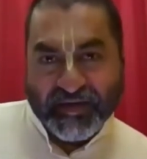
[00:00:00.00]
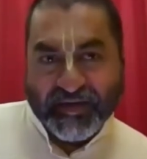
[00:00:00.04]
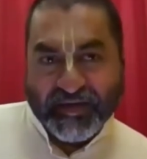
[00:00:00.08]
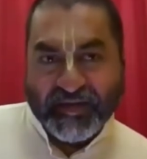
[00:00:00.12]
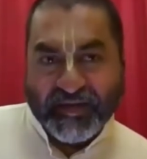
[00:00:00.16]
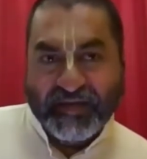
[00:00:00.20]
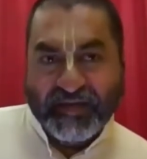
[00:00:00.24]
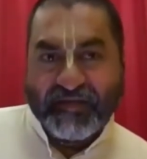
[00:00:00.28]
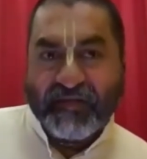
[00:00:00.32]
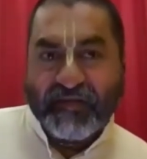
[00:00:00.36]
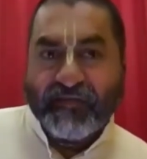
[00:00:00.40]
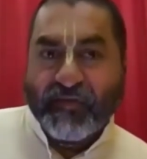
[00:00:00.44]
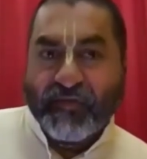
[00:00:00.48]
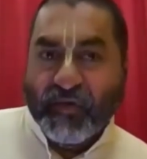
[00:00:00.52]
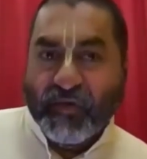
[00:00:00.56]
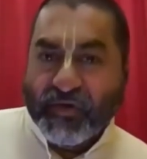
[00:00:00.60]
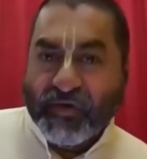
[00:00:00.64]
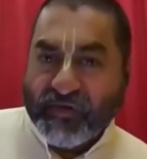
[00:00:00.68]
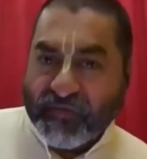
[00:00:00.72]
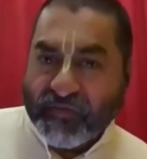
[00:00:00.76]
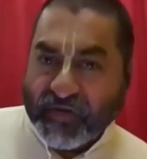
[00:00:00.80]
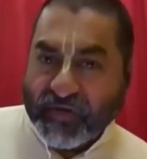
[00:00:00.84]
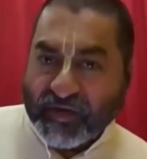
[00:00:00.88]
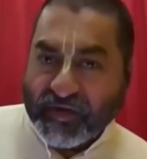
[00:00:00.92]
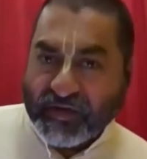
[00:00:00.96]
These are four
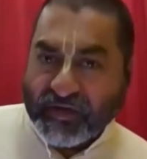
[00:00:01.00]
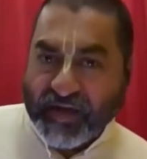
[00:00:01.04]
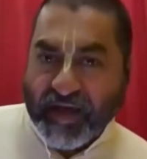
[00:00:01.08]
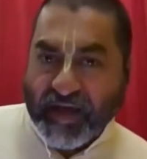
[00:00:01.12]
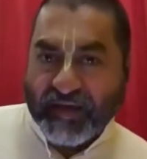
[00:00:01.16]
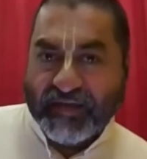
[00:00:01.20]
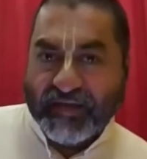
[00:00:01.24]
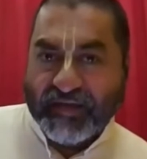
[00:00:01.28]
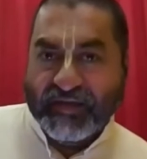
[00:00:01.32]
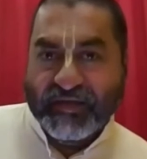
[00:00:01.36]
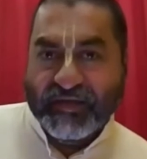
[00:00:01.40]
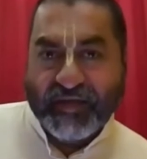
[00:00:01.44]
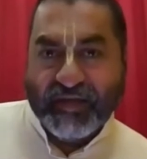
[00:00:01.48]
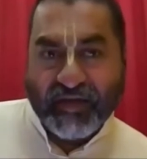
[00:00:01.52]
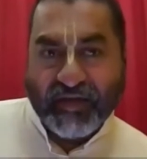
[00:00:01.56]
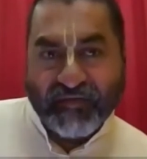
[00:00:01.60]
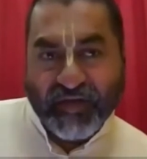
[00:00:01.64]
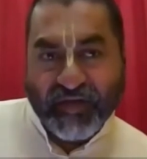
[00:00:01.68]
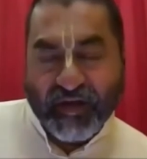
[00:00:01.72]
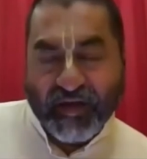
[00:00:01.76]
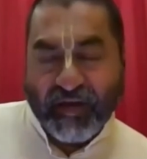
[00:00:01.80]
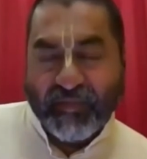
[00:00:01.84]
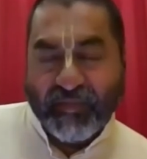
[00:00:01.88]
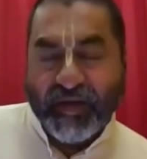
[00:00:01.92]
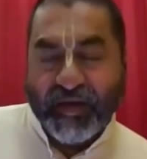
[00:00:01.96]
different tastes that we
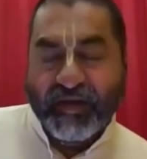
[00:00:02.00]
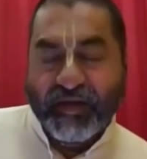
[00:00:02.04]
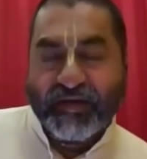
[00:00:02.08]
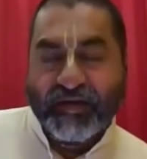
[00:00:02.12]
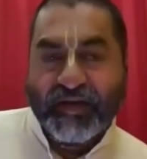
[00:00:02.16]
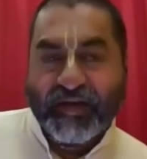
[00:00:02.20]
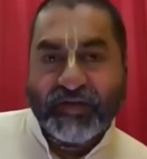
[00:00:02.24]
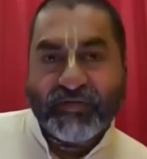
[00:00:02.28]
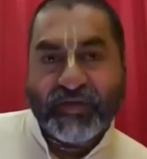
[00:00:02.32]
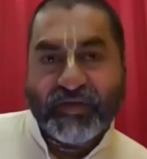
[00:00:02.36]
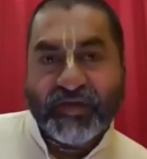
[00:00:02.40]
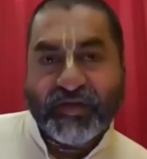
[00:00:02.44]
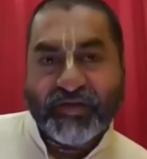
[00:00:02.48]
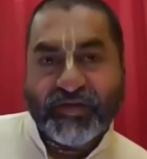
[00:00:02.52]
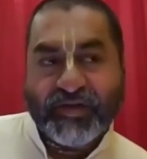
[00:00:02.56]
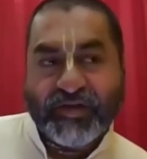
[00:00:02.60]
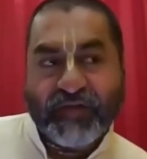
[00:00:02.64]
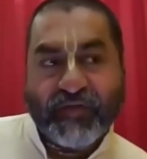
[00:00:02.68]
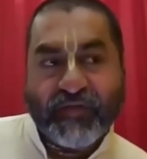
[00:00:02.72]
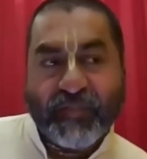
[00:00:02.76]
are coming in touch with Krishna.